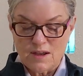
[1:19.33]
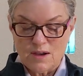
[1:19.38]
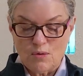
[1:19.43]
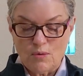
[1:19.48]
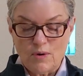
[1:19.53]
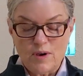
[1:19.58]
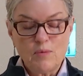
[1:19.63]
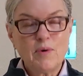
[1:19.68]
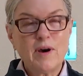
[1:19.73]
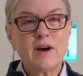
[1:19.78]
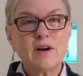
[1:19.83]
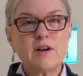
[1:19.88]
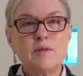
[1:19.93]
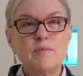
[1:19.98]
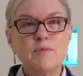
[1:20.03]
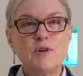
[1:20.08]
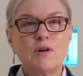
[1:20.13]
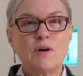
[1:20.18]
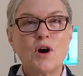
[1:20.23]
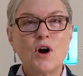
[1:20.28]
We
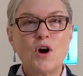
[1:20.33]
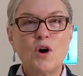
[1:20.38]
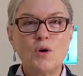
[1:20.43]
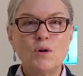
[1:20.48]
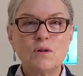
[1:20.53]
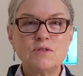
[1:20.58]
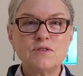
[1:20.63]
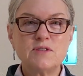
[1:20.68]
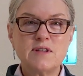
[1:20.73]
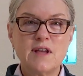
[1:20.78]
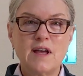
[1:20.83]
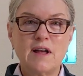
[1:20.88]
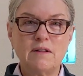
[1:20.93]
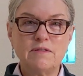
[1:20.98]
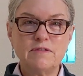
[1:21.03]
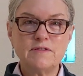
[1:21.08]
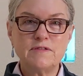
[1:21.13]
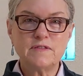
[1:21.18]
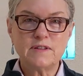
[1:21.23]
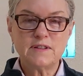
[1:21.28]
welcome your whole
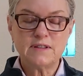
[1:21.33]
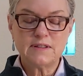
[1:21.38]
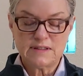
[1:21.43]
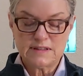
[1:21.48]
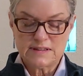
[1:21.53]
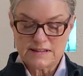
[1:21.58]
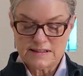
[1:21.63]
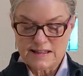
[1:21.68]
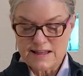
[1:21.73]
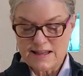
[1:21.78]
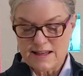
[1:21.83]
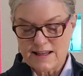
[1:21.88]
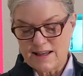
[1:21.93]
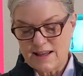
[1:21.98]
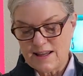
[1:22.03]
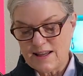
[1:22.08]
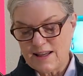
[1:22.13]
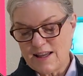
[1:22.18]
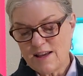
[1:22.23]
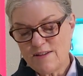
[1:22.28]
self,
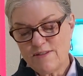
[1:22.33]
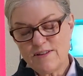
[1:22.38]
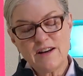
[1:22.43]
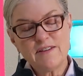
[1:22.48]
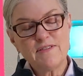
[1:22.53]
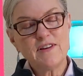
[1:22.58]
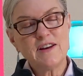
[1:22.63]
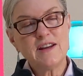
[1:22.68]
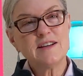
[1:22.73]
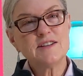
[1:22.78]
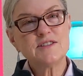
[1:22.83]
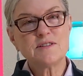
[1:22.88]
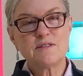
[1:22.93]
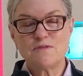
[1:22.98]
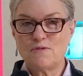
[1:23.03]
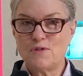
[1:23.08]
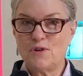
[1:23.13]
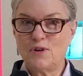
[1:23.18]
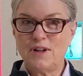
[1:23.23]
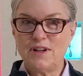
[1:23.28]
even if it isn't
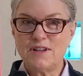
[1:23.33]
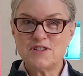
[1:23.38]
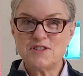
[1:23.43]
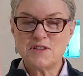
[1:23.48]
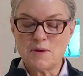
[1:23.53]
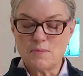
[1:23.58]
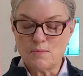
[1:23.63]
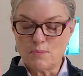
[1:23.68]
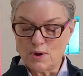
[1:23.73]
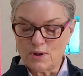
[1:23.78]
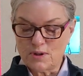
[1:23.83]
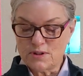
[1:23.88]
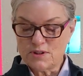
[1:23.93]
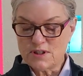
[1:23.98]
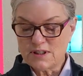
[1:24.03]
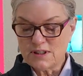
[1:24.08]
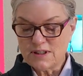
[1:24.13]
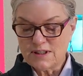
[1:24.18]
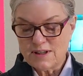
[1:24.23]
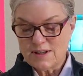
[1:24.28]
fully assembled,
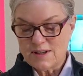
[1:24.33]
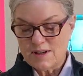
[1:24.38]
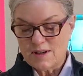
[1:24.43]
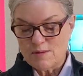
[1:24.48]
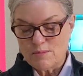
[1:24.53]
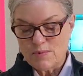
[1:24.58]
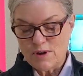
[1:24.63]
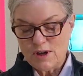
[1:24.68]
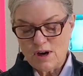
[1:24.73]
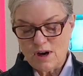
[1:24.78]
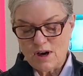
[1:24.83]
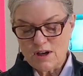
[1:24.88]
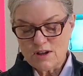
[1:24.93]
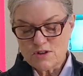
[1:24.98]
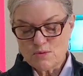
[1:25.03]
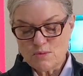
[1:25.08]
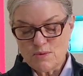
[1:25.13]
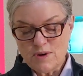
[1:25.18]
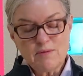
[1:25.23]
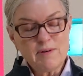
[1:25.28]

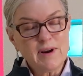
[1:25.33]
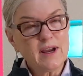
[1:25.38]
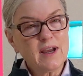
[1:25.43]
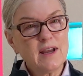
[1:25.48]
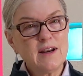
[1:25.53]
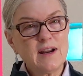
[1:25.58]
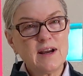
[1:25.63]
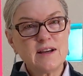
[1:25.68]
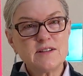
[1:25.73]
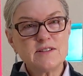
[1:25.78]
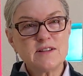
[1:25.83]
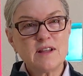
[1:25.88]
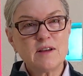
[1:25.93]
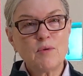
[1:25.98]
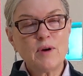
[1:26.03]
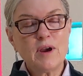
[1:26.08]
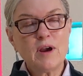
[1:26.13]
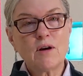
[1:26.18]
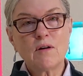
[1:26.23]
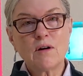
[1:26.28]
because we recognize that
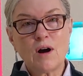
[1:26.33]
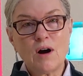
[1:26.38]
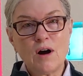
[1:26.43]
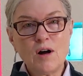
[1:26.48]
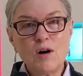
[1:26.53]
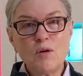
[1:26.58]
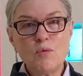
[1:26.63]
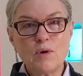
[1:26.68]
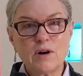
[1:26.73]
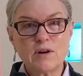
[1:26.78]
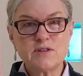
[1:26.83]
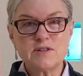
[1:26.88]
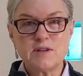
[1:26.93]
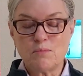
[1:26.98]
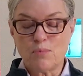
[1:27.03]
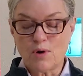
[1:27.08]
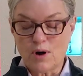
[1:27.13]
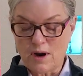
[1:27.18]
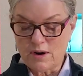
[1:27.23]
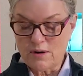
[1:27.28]
we are all works in
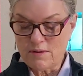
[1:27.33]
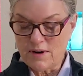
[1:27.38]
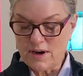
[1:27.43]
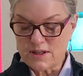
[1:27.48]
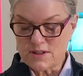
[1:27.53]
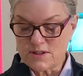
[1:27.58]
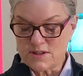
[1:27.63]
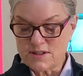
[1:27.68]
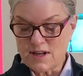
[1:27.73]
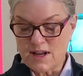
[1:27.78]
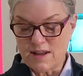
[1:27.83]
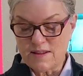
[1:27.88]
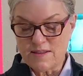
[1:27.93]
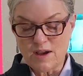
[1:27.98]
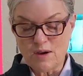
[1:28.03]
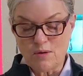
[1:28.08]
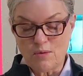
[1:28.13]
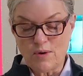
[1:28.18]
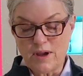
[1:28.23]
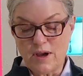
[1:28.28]
progress and
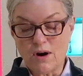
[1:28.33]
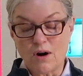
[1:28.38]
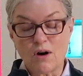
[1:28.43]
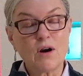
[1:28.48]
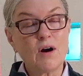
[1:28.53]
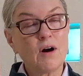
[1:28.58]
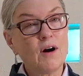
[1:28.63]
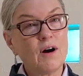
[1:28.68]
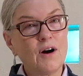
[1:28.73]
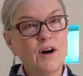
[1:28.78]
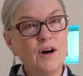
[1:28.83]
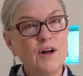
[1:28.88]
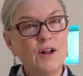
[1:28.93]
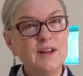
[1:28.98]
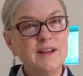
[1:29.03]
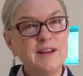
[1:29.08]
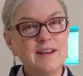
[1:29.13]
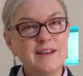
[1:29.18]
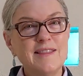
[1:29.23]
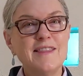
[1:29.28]
that we are
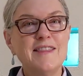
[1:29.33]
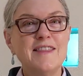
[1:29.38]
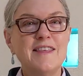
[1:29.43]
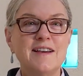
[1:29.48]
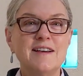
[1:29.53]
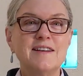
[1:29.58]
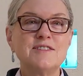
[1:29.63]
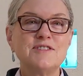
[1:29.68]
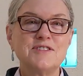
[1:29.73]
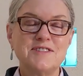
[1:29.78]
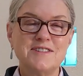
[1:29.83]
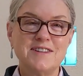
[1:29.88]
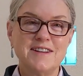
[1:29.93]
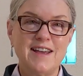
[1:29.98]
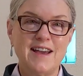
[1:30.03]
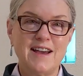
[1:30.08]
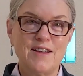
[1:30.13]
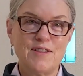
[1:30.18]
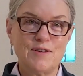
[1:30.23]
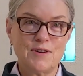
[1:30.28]
all in this
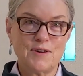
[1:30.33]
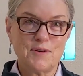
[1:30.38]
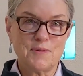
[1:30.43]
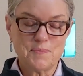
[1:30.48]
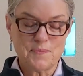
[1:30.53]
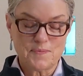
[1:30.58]
together.